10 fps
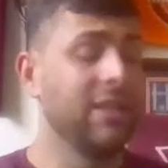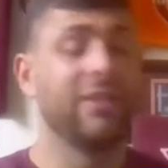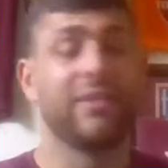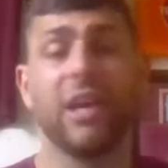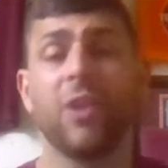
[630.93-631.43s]

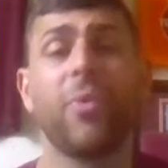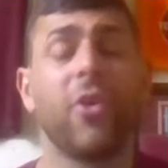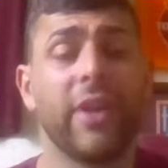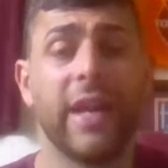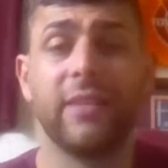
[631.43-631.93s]
Derek
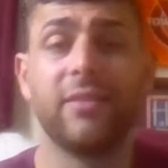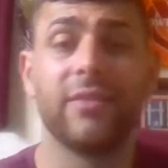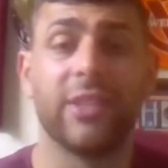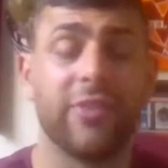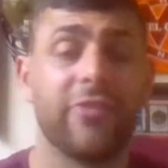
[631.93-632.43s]
Barnett,
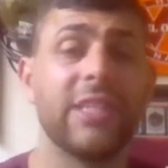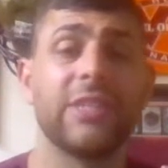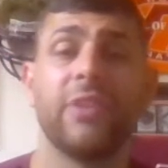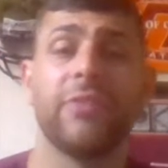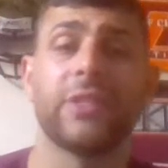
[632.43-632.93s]
the
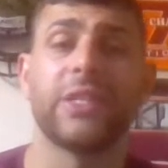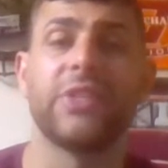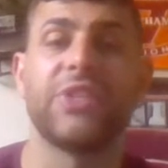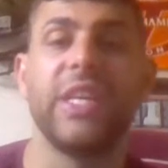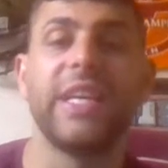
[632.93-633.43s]
defensive end for
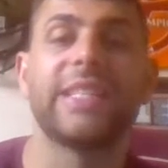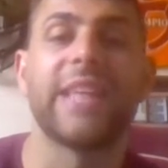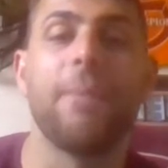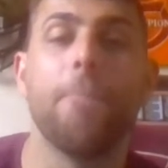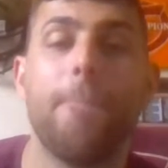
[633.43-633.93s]
Tennessee, is
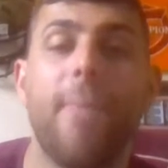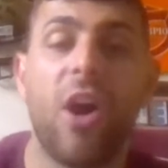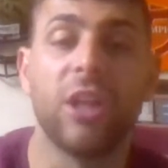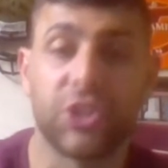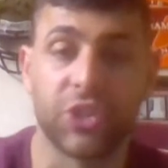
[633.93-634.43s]
a
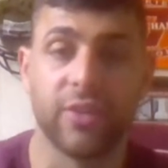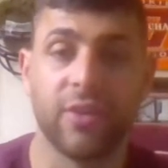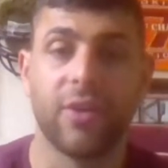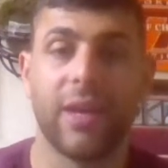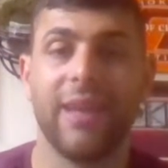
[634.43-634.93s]
monster.
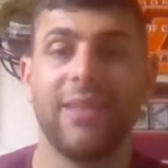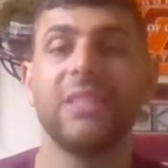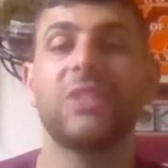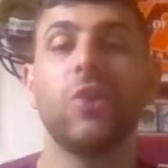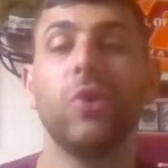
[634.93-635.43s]
Okay,
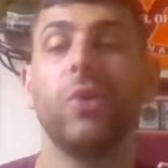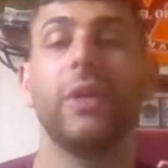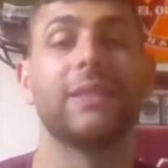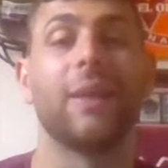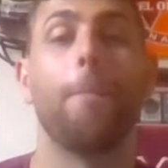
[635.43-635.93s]
this dude
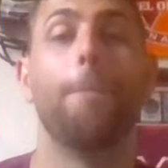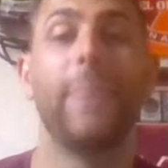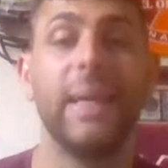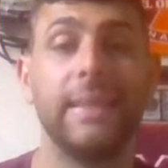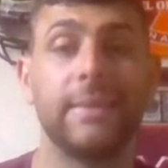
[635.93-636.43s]
is a
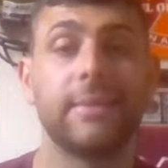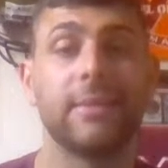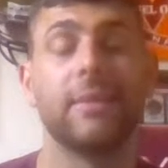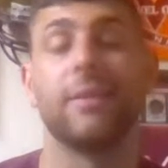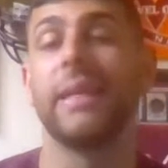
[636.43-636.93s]
beast.
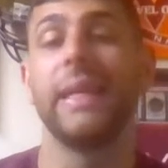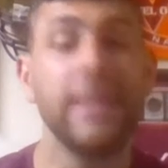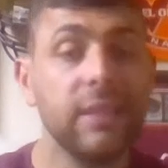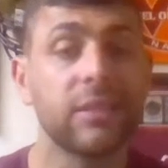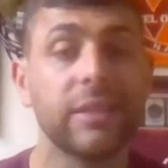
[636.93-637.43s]

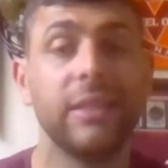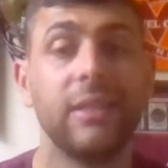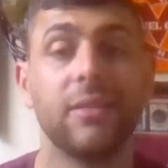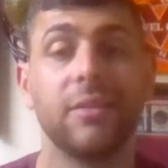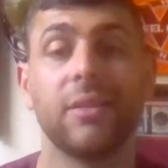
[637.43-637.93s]

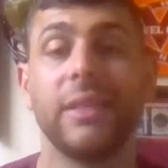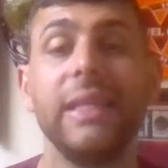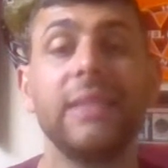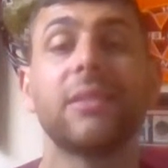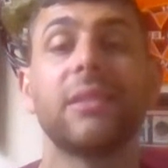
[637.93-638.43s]

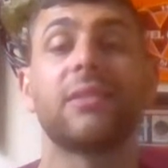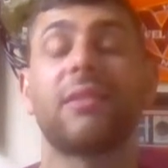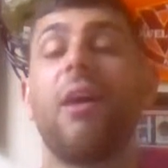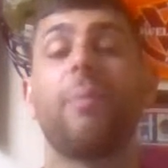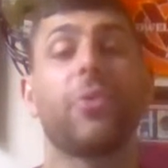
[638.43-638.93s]
Easily a
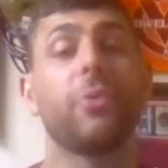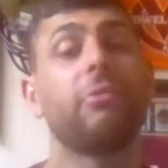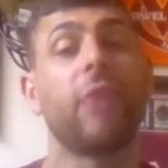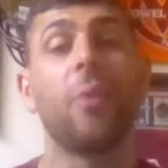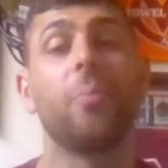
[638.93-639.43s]
top 3
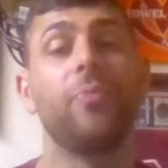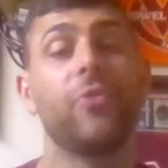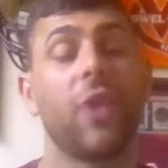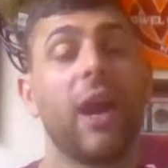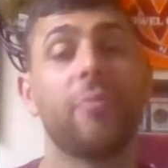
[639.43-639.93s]
round
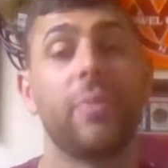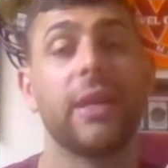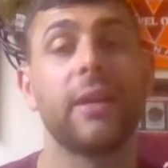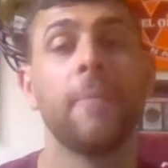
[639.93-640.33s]
draft pick